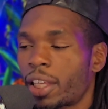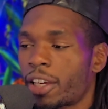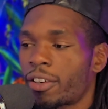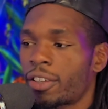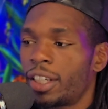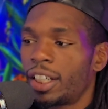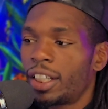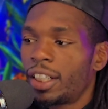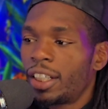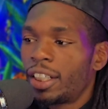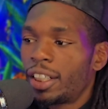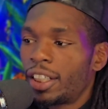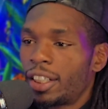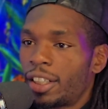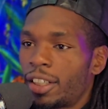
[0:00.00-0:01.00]
Now,
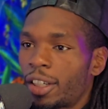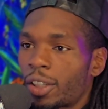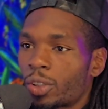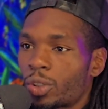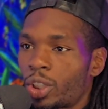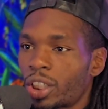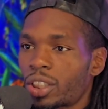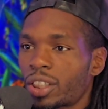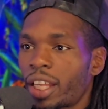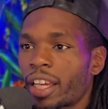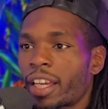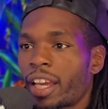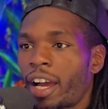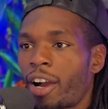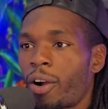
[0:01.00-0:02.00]
just
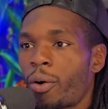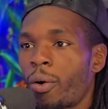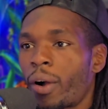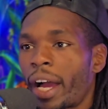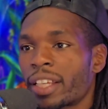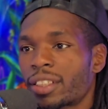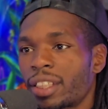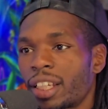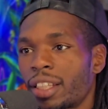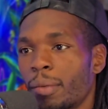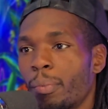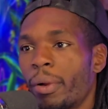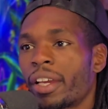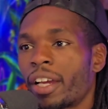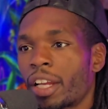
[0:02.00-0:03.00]
like how I say the
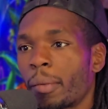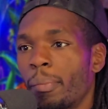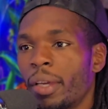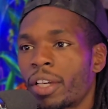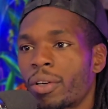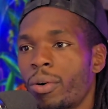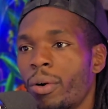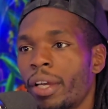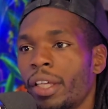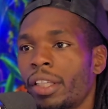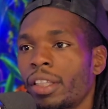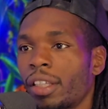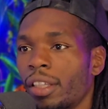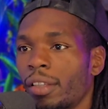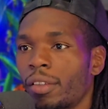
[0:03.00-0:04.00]
breakout of
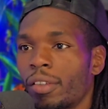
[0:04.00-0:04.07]
Bitcoin